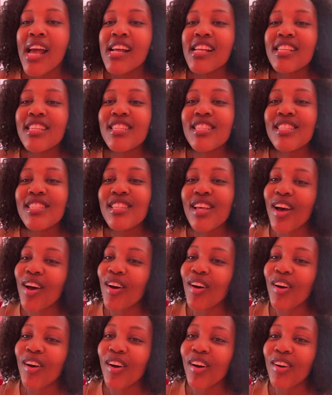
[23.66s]

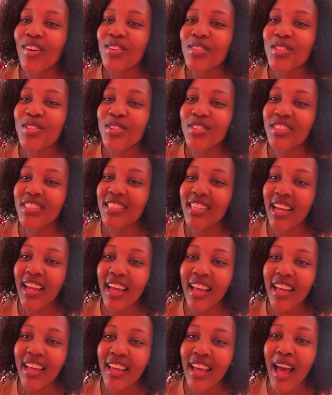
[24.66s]
So
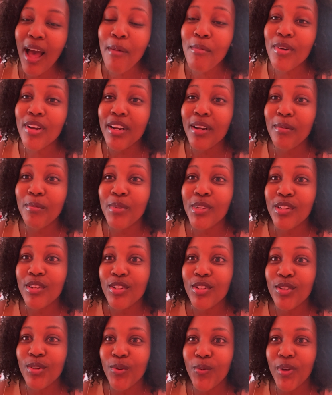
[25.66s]
today I'm gonna be
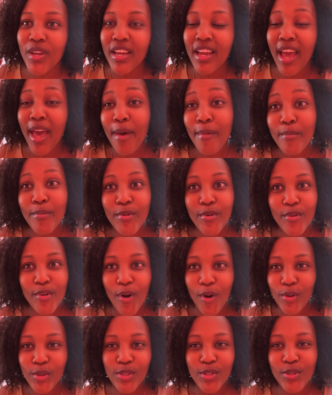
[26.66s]
doing a
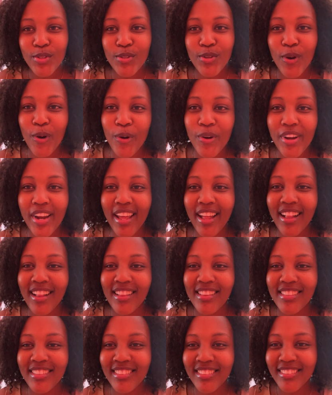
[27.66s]
brow
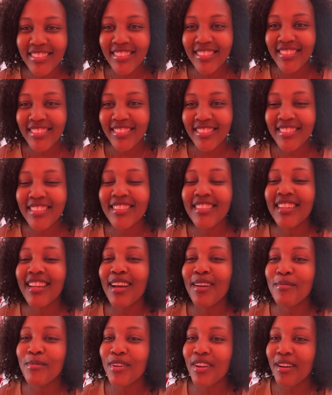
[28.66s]
tutorial.
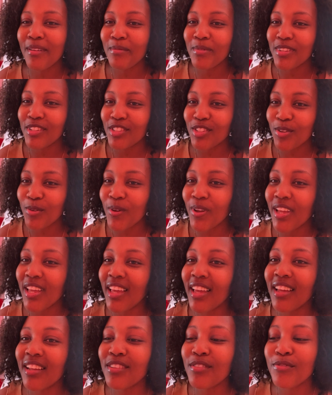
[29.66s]
I'm gonna be doing
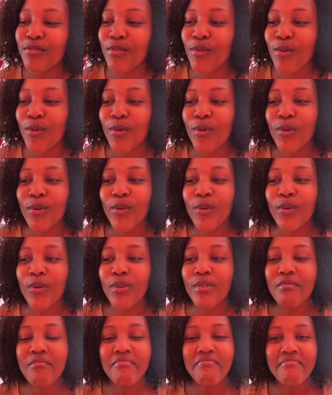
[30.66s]
it for
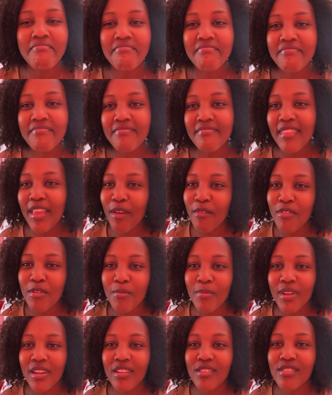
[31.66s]

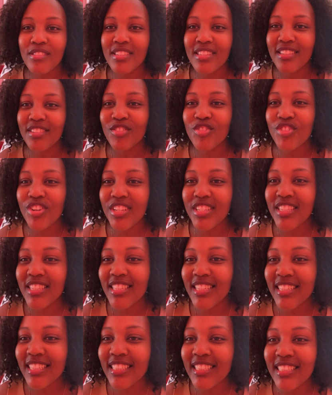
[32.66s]
everybody who's
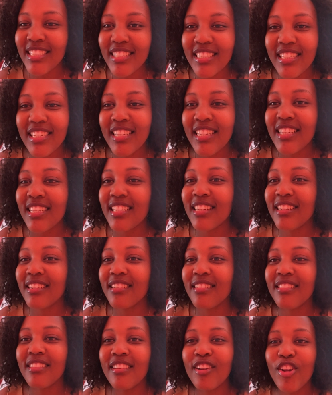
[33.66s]
interested
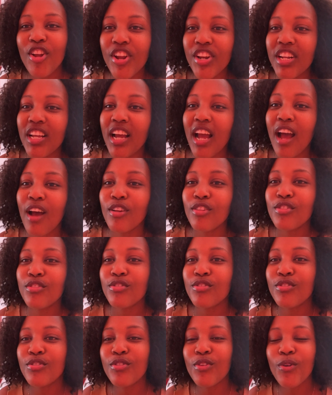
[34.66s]
in learning how to
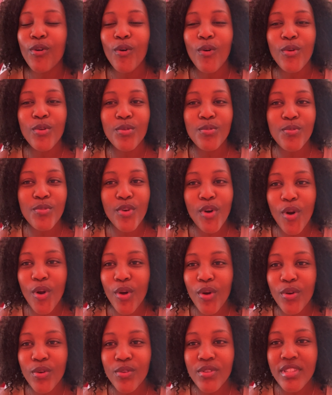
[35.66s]
do your own
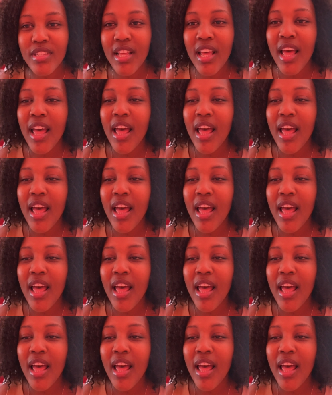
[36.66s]
brows,